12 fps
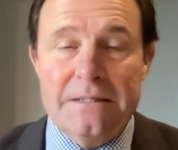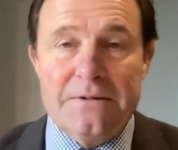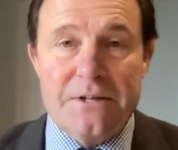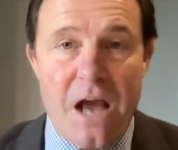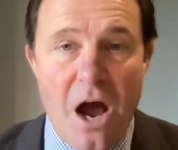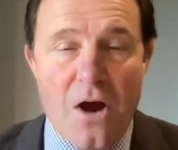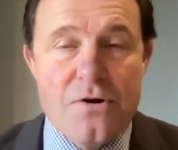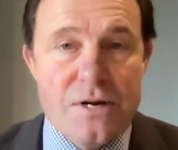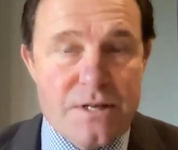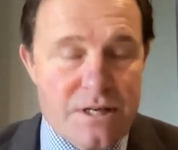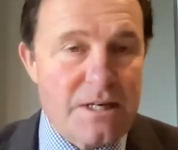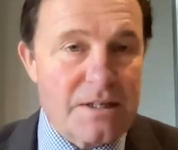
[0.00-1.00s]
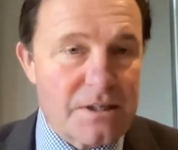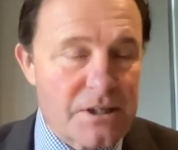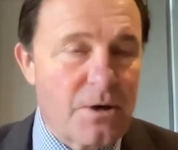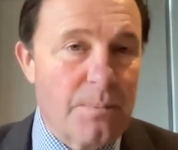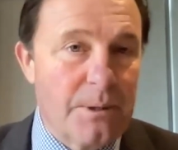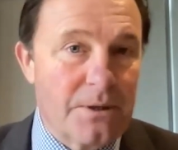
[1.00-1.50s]
The only thing
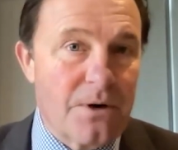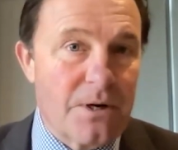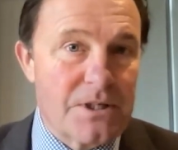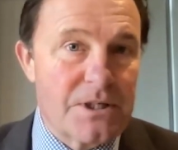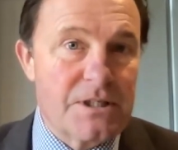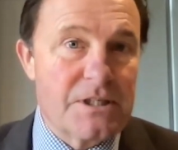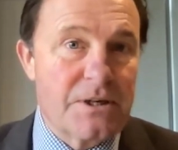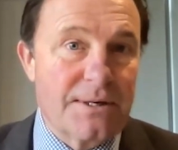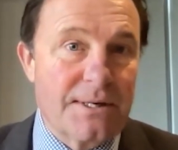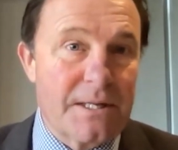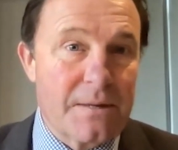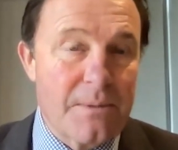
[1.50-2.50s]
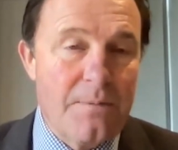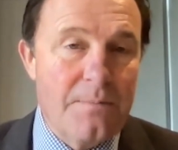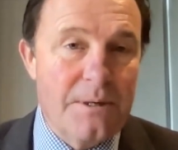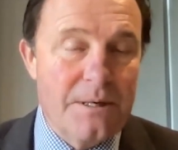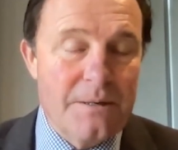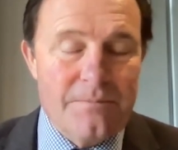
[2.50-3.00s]
stopping the Russians doing it at the
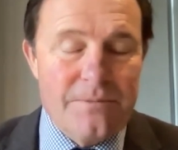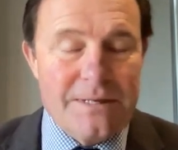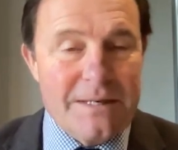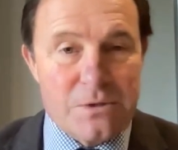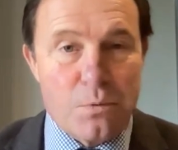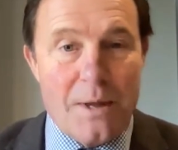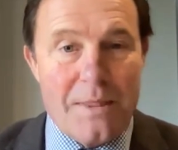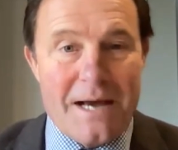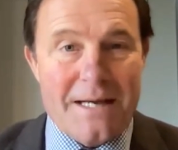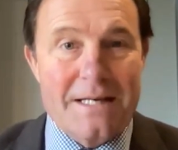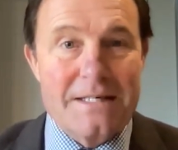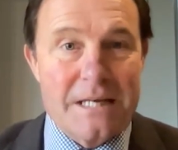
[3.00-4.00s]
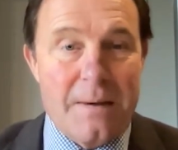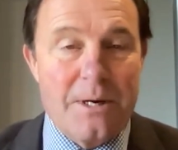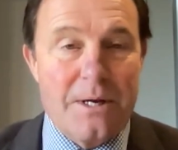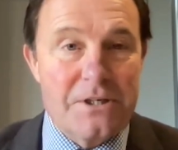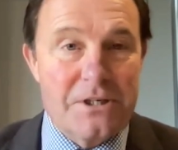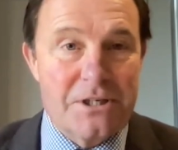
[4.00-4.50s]
moment is where that
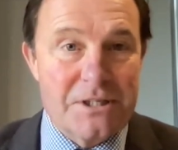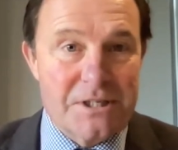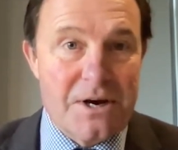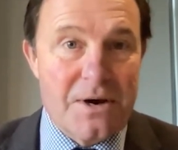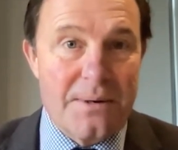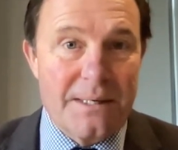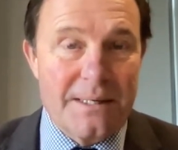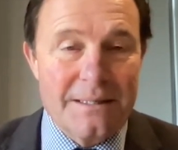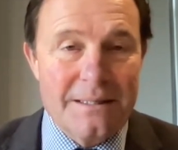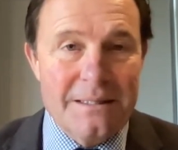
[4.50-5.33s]
contamination is going.